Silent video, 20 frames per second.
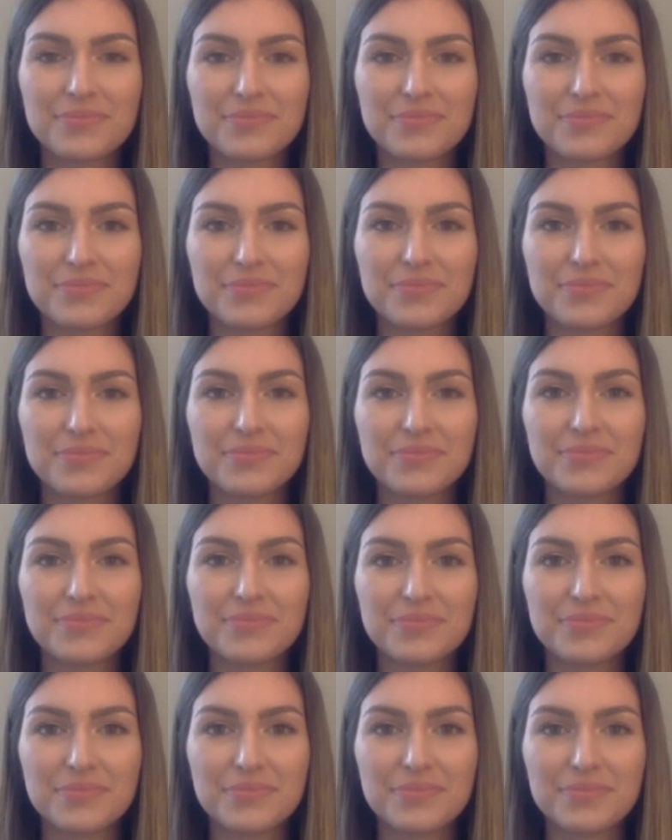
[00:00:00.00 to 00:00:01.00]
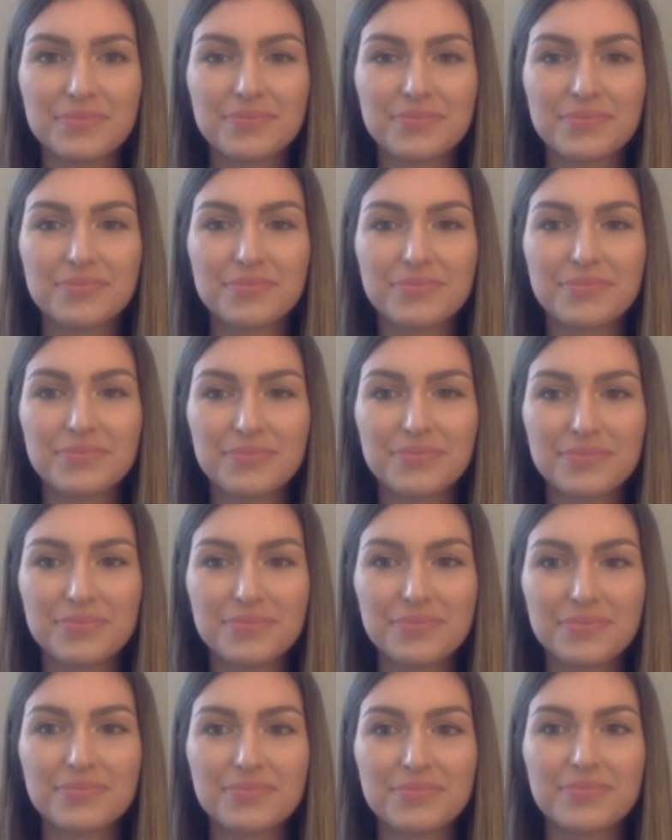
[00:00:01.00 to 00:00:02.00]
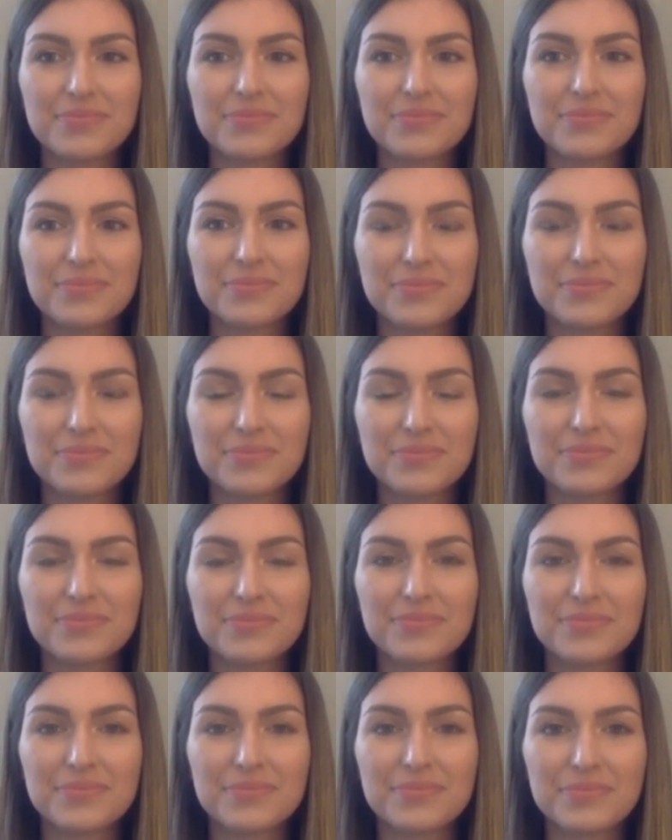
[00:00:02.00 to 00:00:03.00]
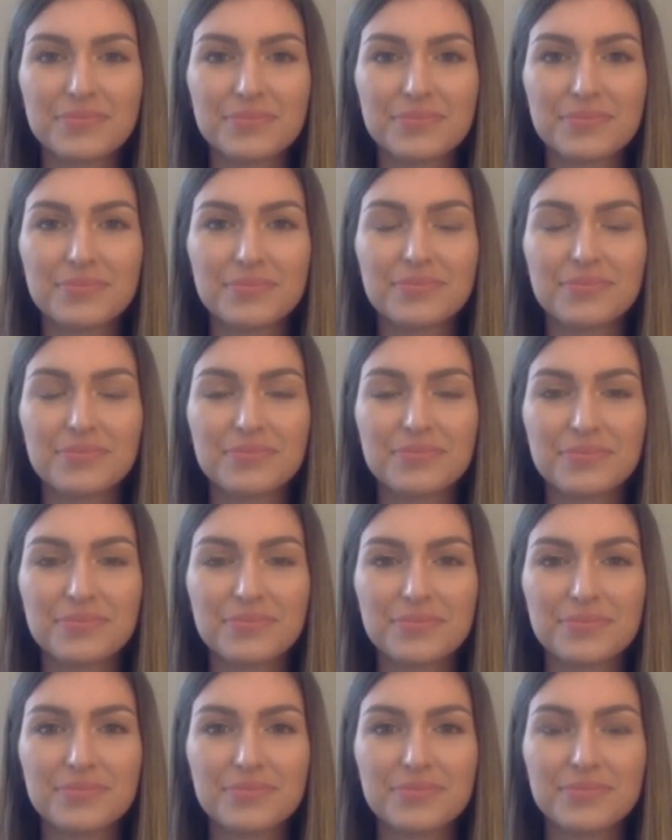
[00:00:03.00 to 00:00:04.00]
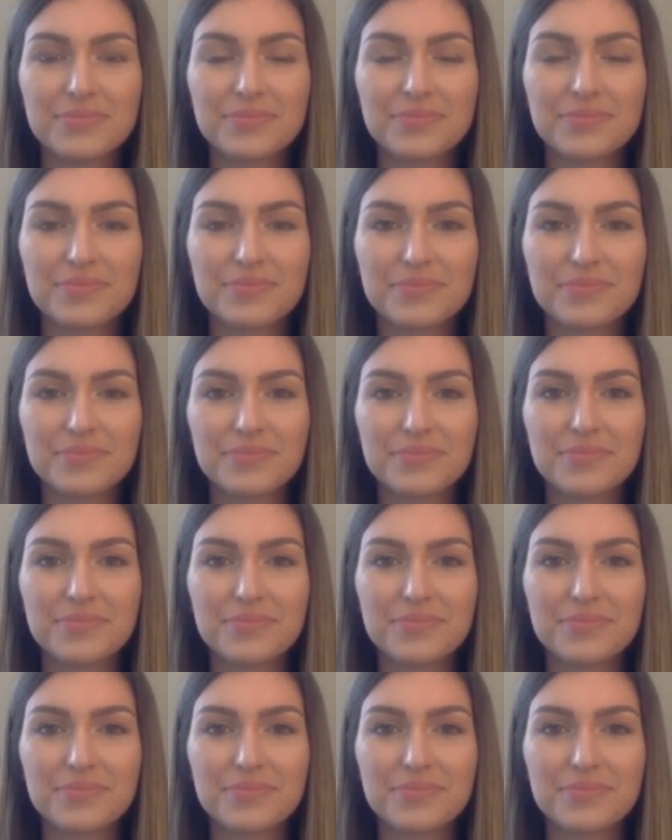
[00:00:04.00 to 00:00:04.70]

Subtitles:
No words are spoken by the person on screen.